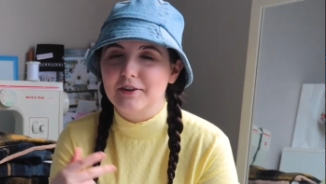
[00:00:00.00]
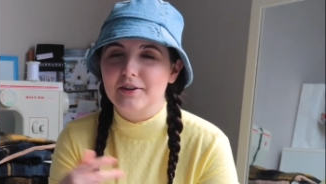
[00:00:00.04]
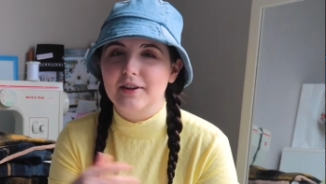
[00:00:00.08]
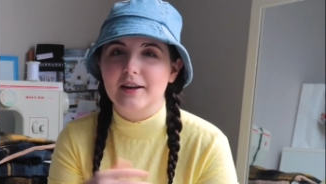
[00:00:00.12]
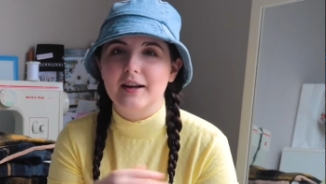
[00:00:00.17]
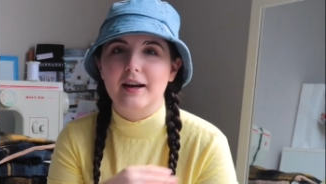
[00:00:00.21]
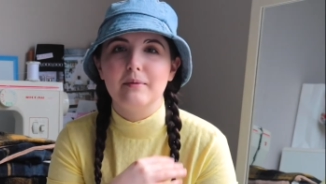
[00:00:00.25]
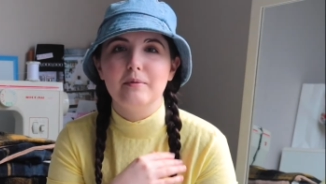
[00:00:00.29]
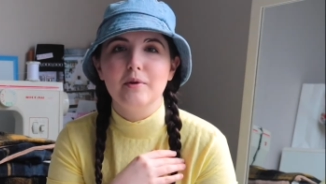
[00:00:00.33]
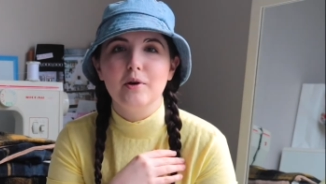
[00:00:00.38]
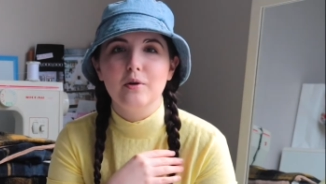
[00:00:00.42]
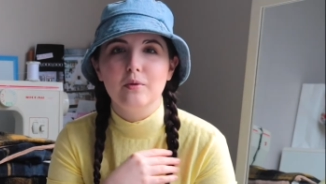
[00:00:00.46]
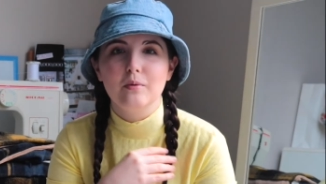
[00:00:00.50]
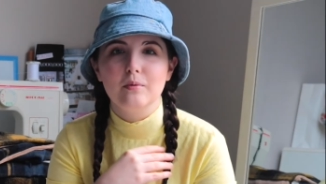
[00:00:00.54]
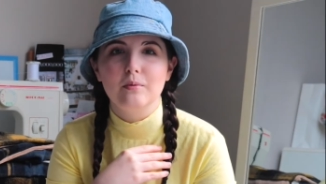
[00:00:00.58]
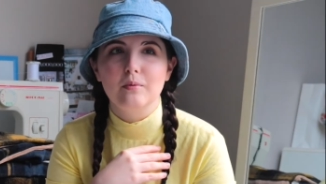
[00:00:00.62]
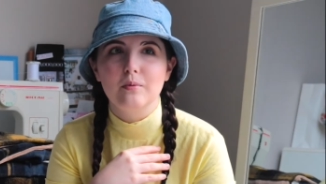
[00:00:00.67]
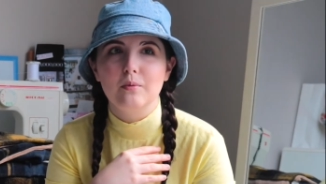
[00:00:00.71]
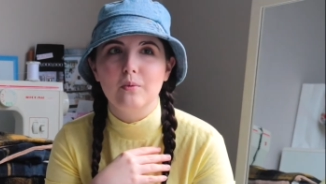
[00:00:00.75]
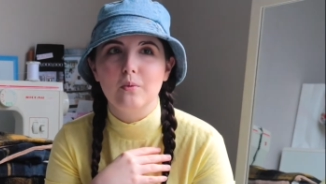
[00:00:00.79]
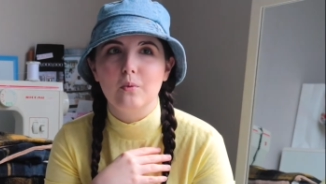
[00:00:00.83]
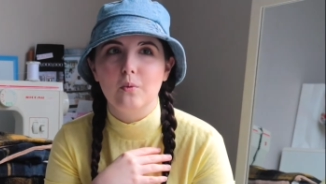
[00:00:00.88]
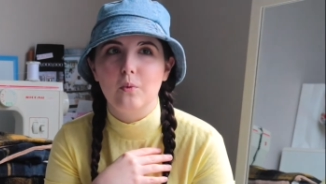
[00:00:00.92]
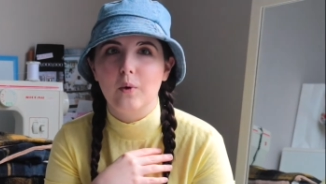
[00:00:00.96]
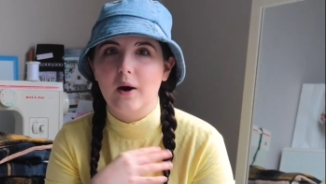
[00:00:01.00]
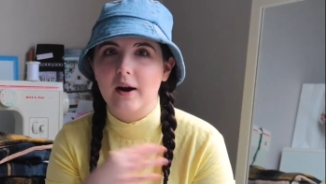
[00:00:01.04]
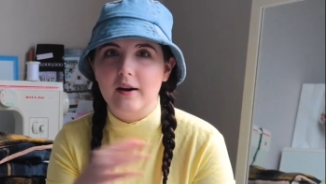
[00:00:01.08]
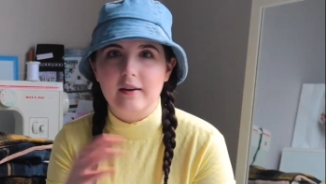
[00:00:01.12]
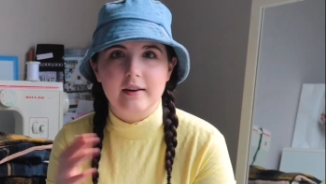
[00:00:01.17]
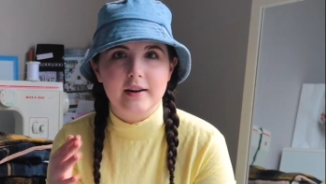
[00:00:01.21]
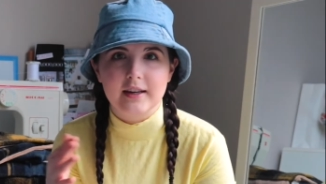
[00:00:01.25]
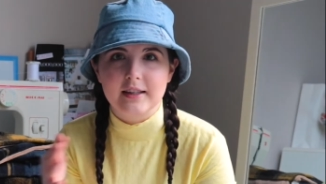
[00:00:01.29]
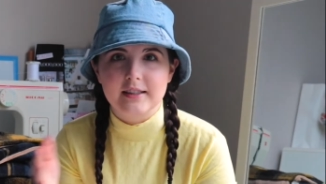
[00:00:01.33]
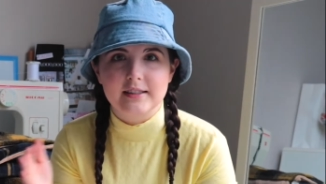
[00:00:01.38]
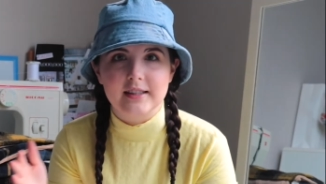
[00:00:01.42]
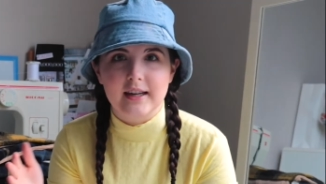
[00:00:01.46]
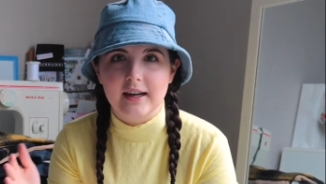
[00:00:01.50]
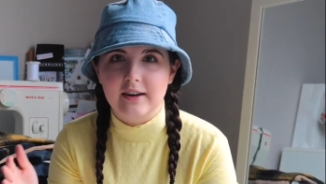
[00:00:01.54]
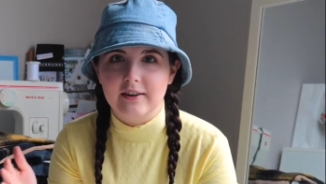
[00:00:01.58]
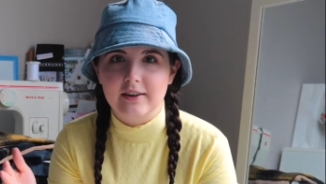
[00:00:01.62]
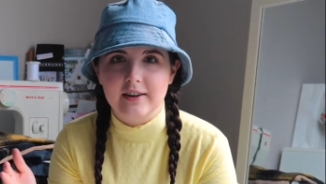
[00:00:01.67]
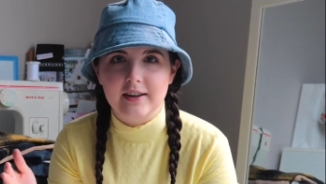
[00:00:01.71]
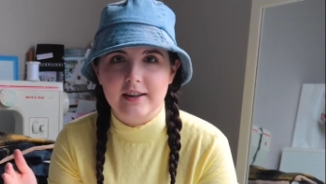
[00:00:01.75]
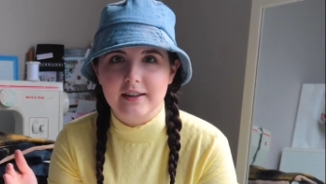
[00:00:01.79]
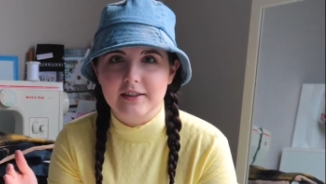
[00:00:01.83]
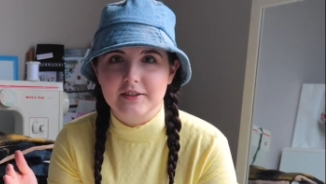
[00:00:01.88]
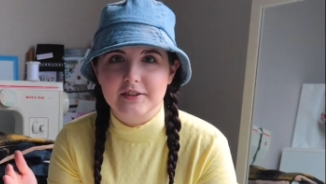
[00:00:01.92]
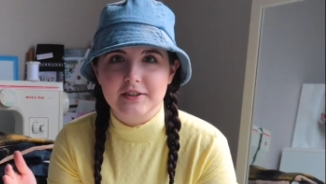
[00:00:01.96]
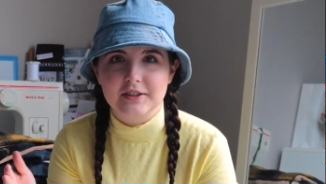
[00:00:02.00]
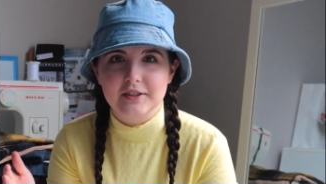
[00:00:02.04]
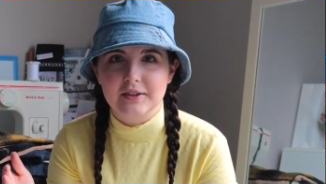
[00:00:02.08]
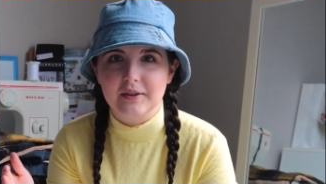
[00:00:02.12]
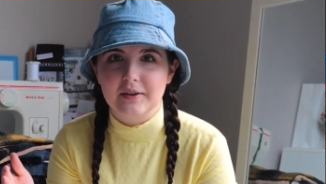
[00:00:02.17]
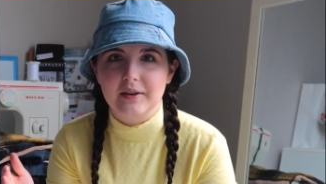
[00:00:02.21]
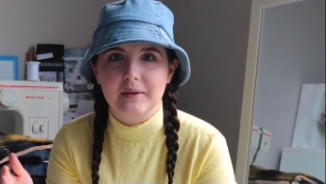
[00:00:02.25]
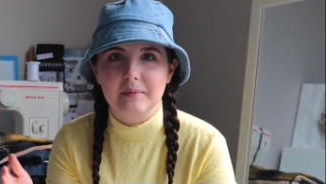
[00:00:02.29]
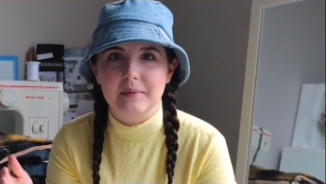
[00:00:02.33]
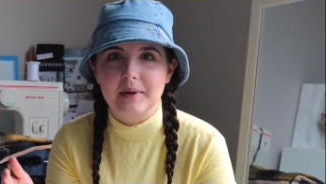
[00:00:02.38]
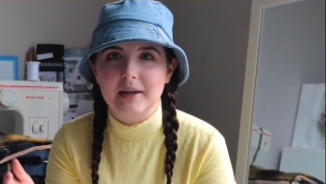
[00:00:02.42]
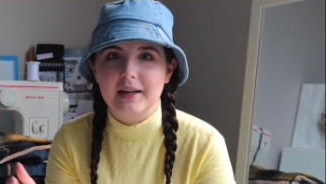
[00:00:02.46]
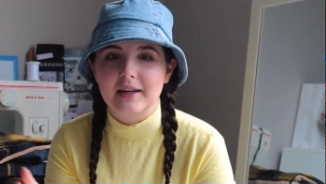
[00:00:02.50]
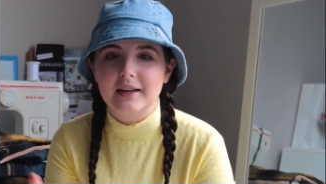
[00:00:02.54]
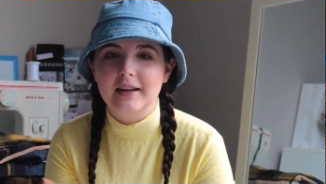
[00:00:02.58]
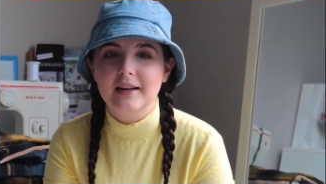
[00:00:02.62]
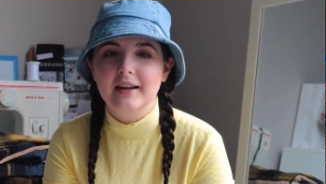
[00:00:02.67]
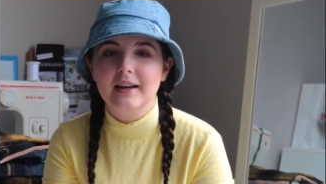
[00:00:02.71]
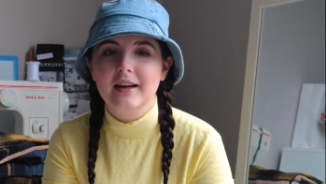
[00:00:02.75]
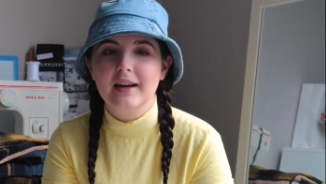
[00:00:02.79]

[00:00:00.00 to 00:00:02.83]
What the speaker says: Like I'm not wearing and tearing it, do you know what I mean?